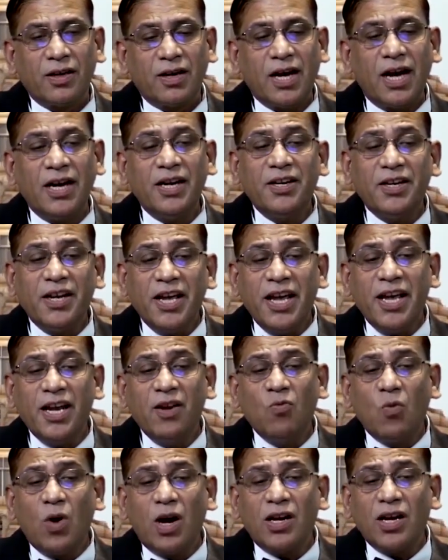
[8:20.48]

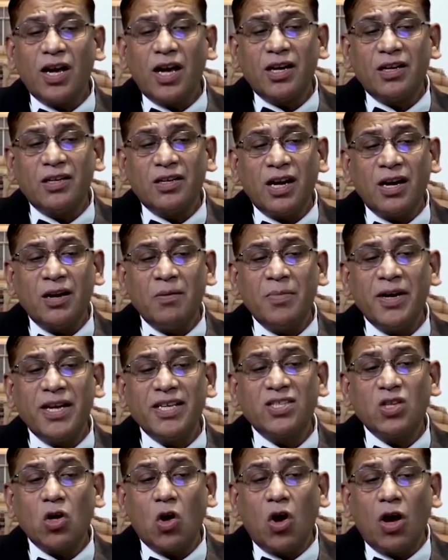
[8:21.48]
contain what are termed
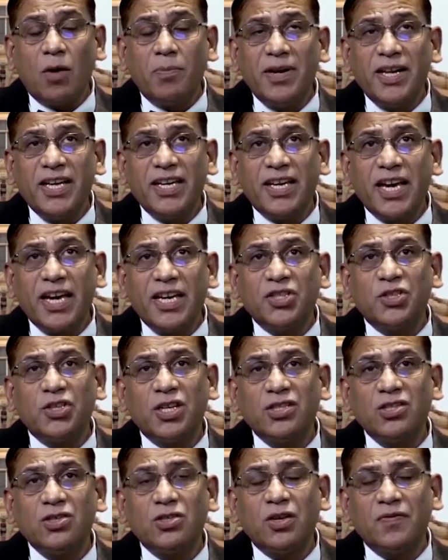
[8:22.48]
as
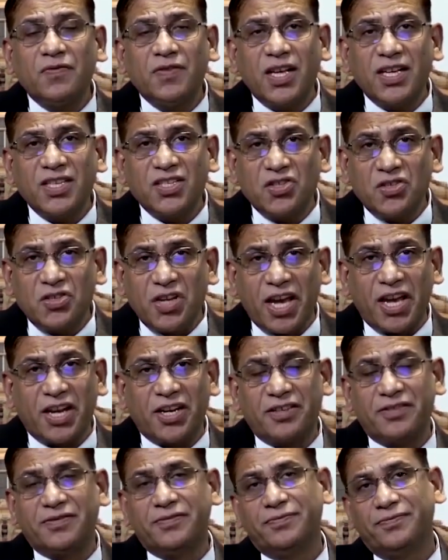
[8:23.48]
obligations of the
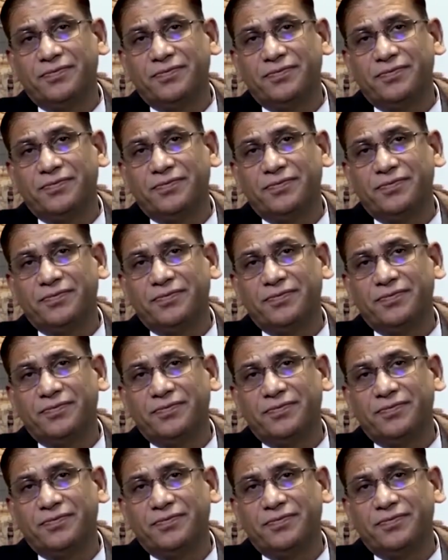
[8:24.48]
state.